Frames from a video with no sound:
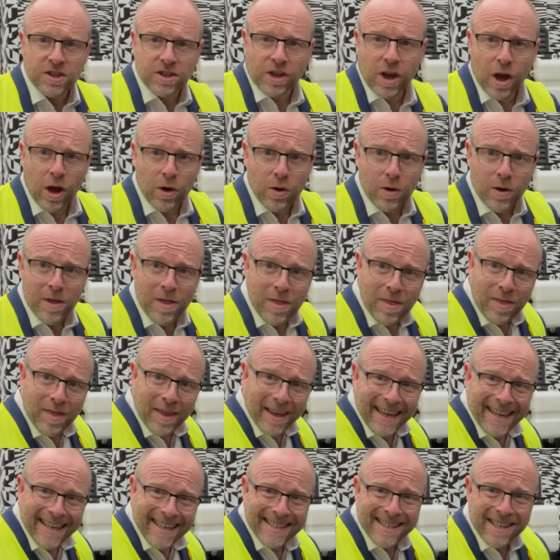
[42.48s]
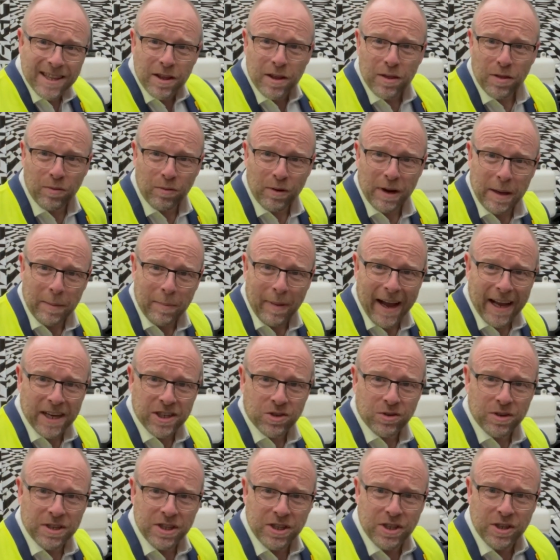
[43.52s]
So these are the three
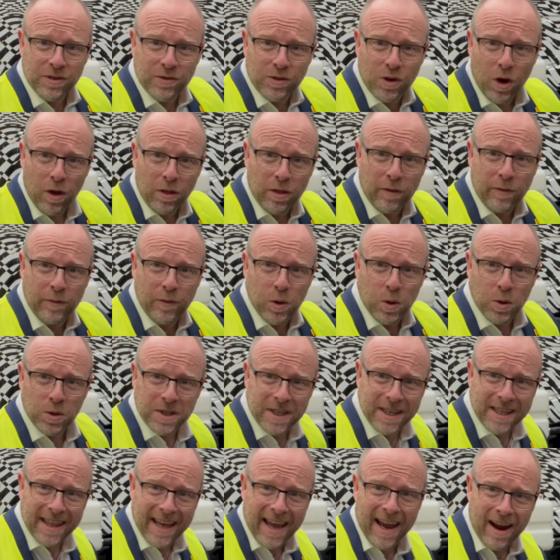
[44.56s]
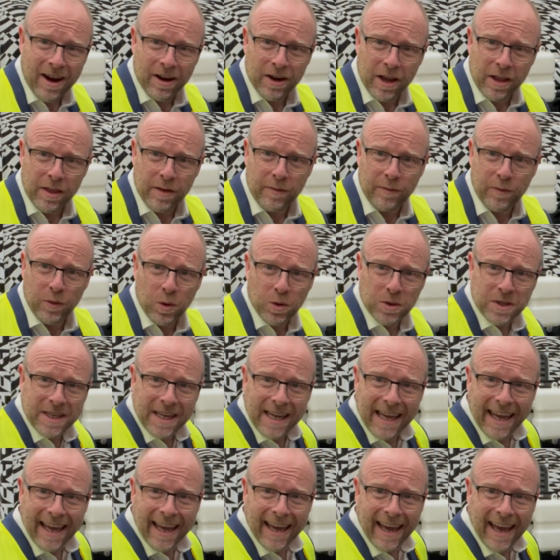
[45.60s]
batteries. You've got the 40 there, another
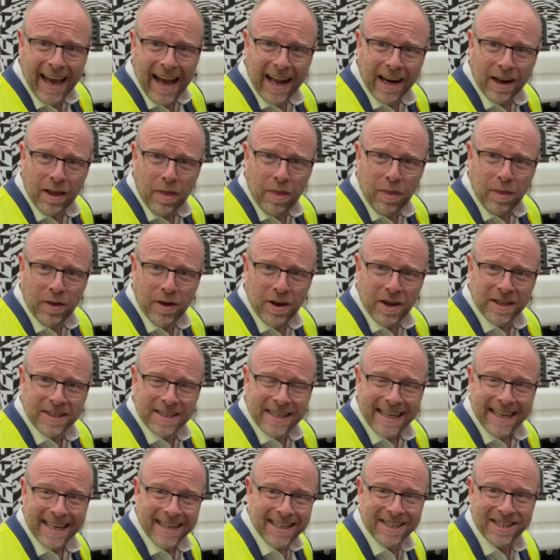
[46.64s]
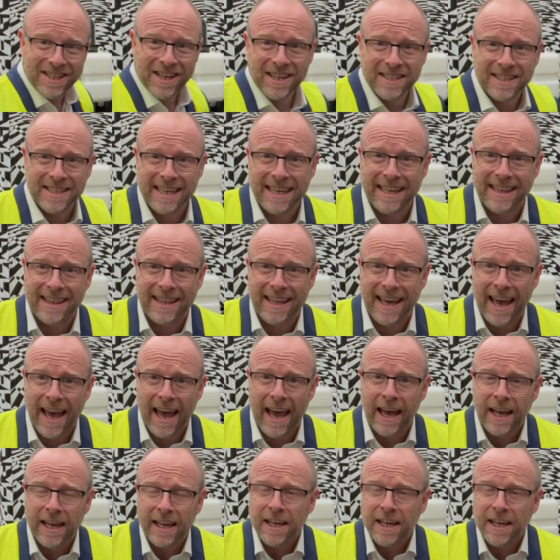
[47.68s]
40 here, and a 30 just in there,